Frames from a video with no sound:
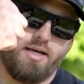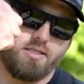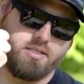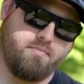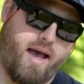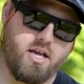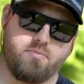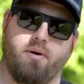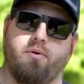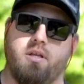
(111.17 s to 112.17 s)

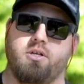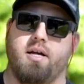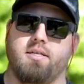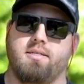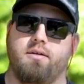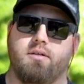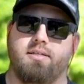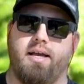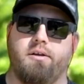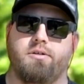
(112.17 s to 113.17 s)
smashed by one of the giant steel
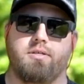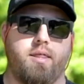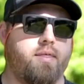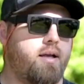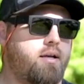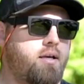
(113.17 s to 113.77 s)
containers, and I think